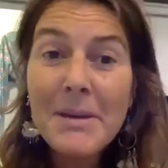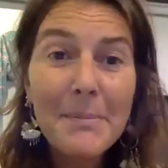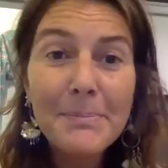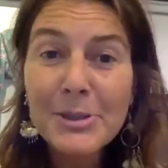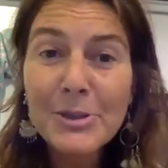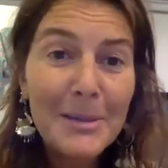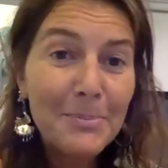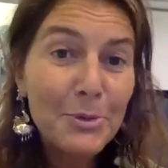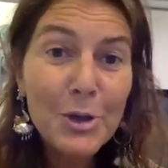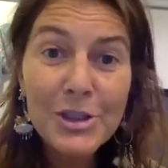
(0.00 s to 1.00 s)
a personal
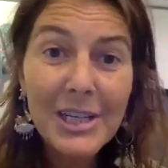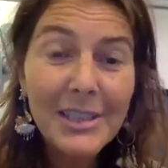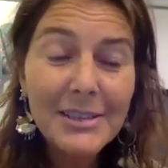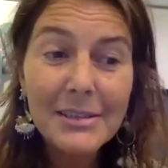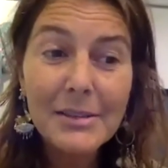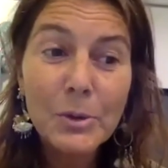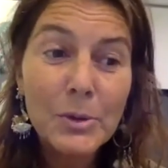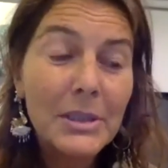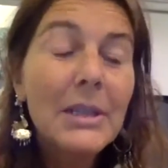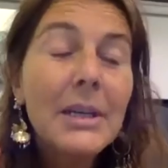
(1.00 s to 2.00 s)
project, or